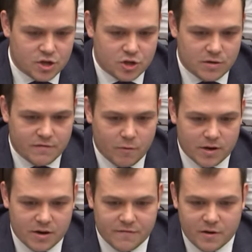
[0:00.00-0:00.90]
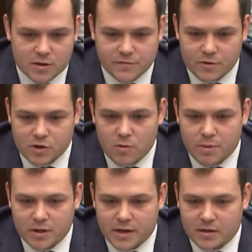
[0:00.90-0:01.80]
the issue of foreign interference for his
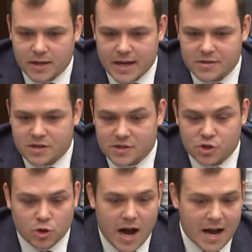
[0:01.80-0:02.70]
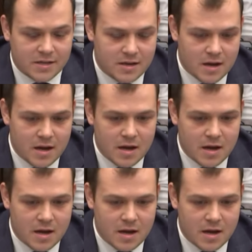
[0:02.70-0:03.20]
own political ends to distract